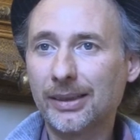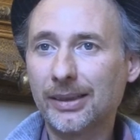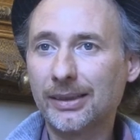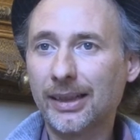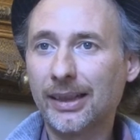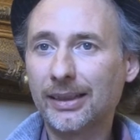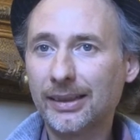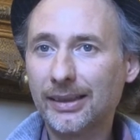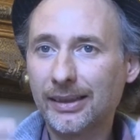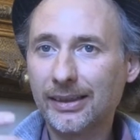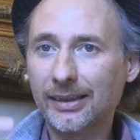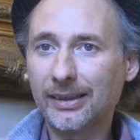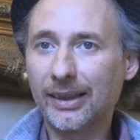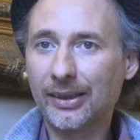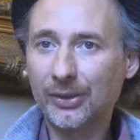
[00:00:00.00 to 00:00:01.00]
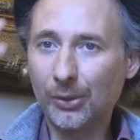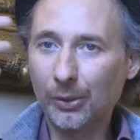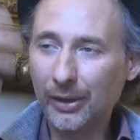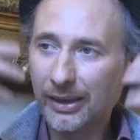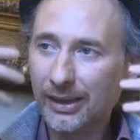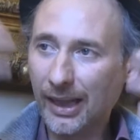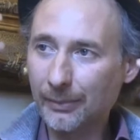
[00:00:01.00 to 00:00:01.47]
And then the
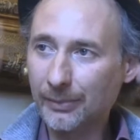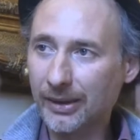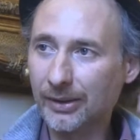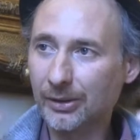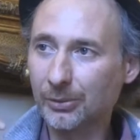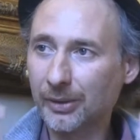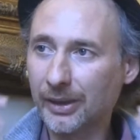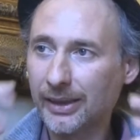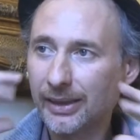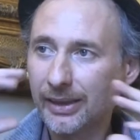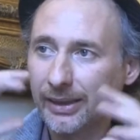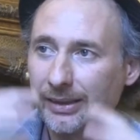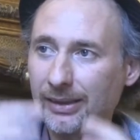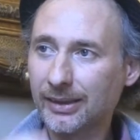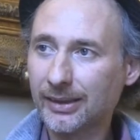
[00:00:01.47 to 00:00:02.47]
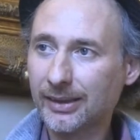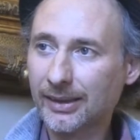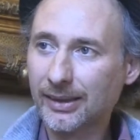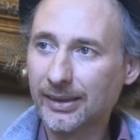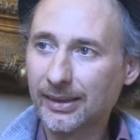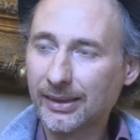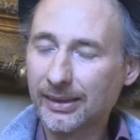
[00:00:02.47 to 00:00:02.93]
story comes into me, and
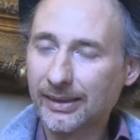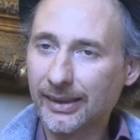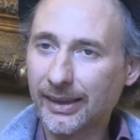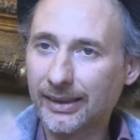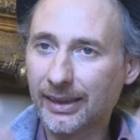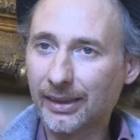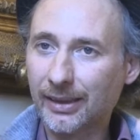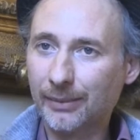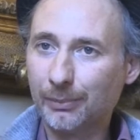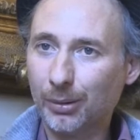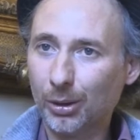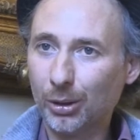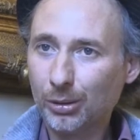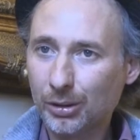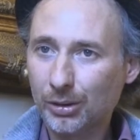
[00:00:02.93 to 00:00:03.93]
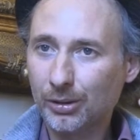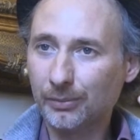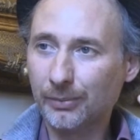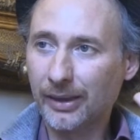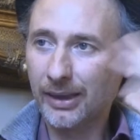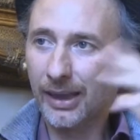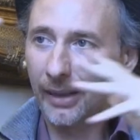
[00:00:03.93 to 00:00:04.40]
the block
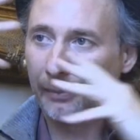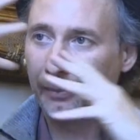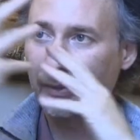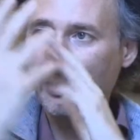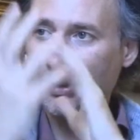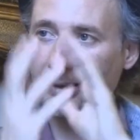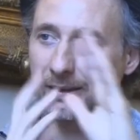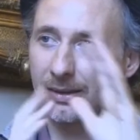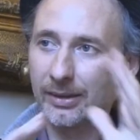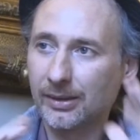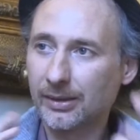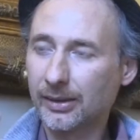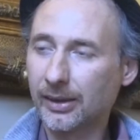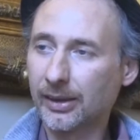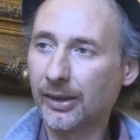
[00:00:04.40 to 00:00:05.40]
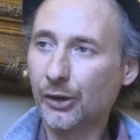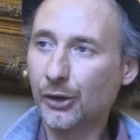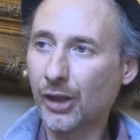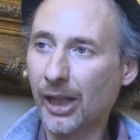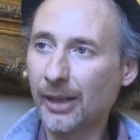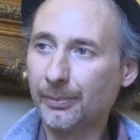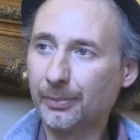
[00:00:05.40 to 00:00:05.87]
becomes in a
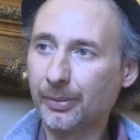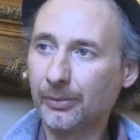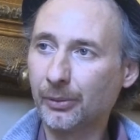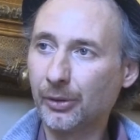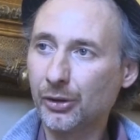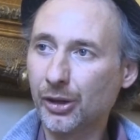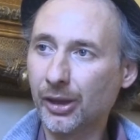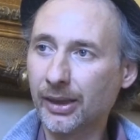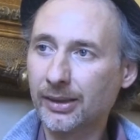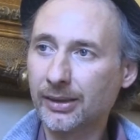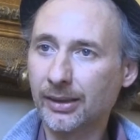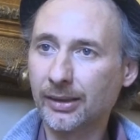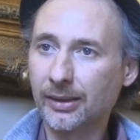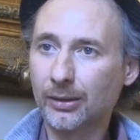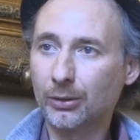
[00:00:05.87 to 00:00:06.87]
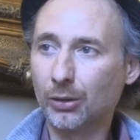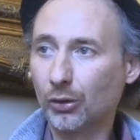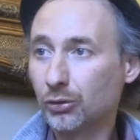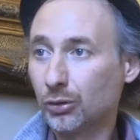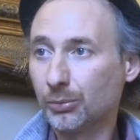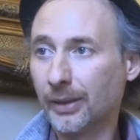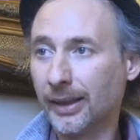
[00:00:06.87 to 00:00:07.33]
shape which is
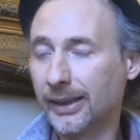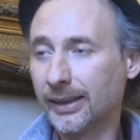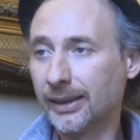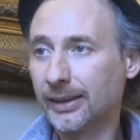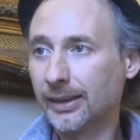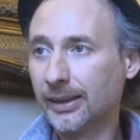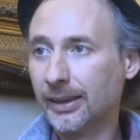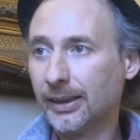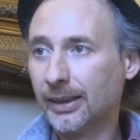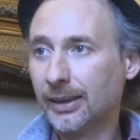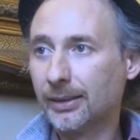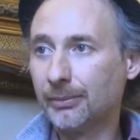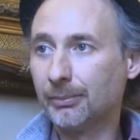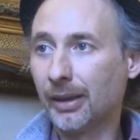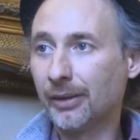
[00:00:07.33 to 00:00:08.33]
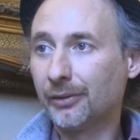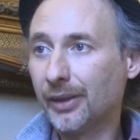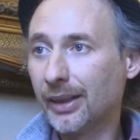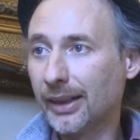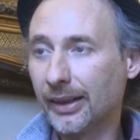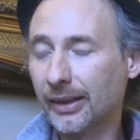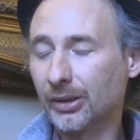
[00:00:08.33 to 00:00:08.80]
close to my
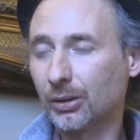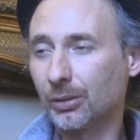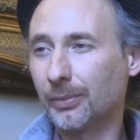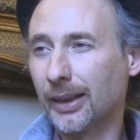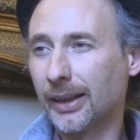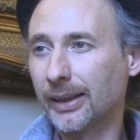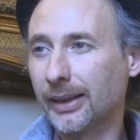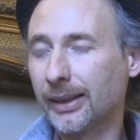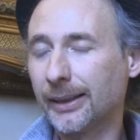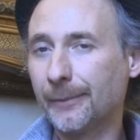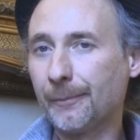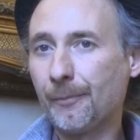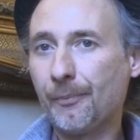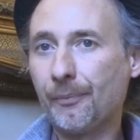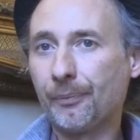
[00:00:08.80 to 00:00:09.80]
feelings or my...